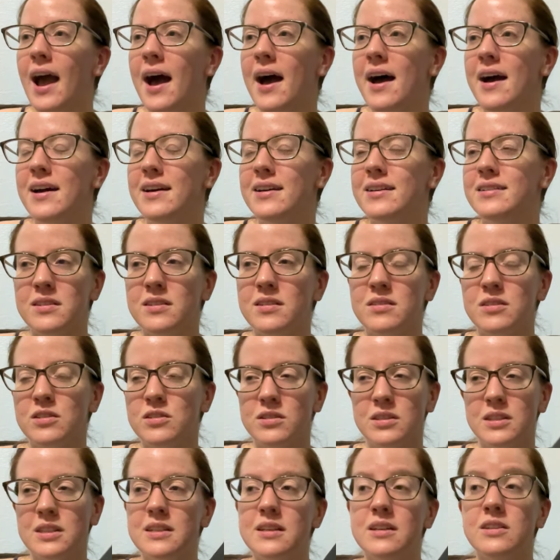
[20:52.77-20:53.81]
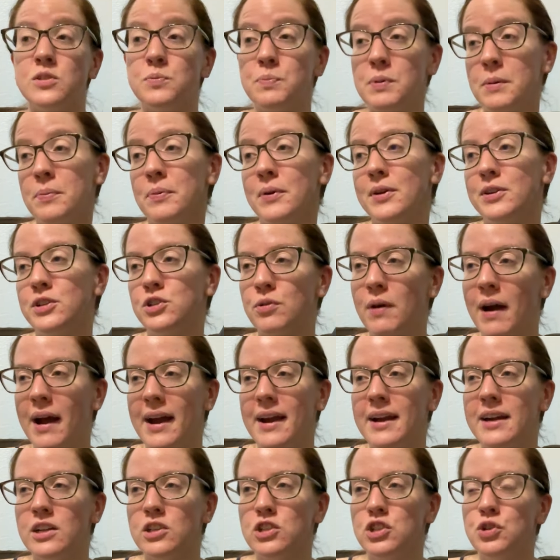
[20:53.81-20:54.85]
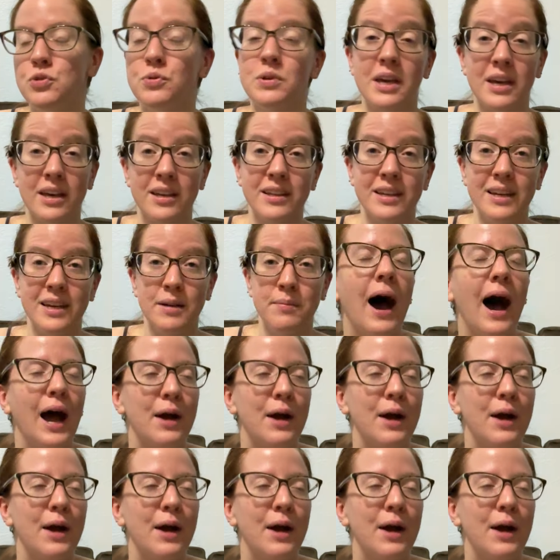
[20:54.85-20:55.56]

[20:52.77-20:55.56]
and these people trying to kill him.